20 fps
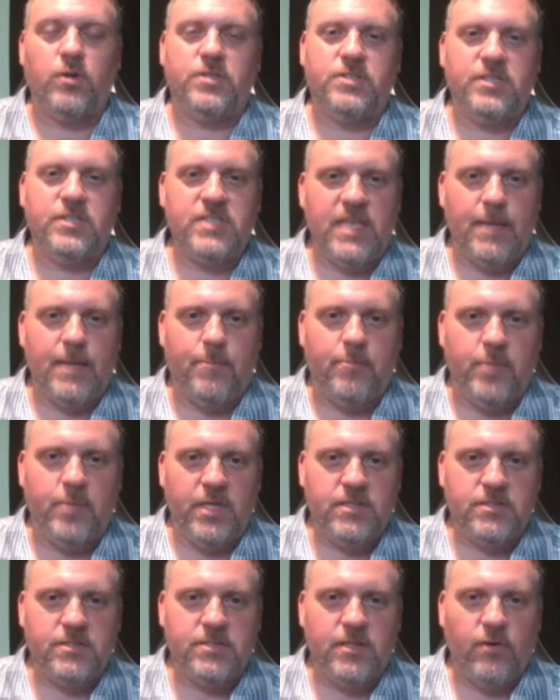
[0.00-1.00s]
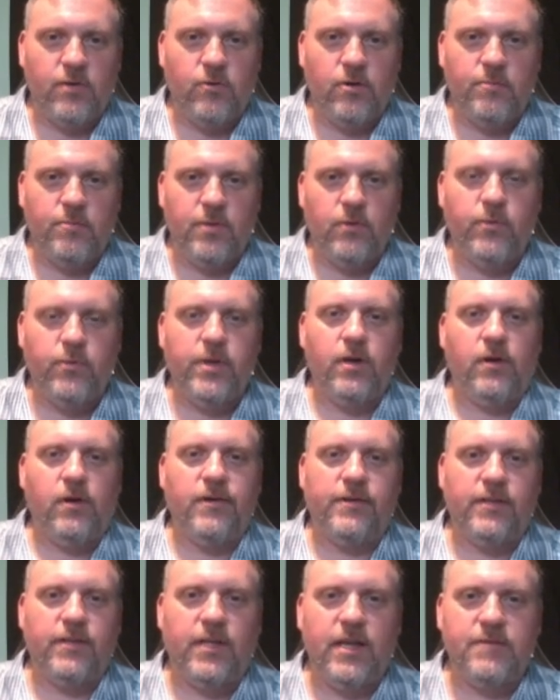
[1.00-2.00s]
just a bit slower, but we are
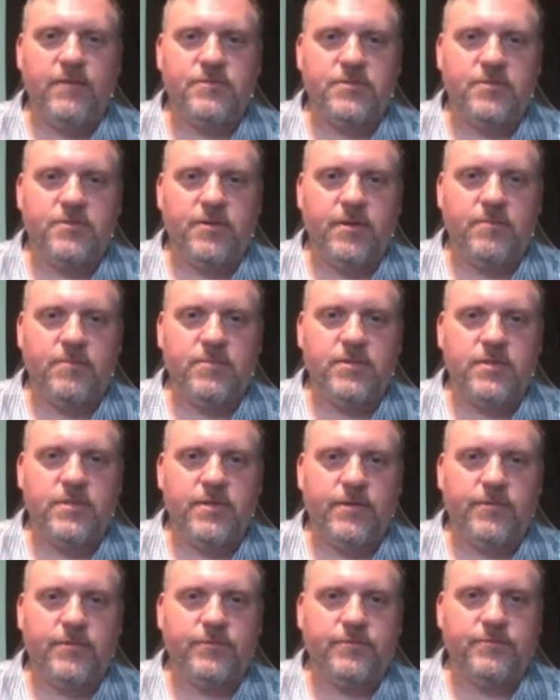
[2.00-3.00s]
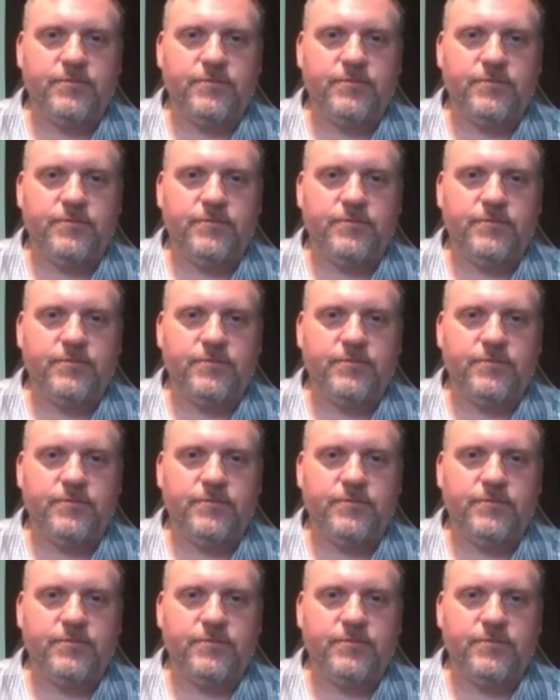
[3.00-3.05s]
on a live stream, so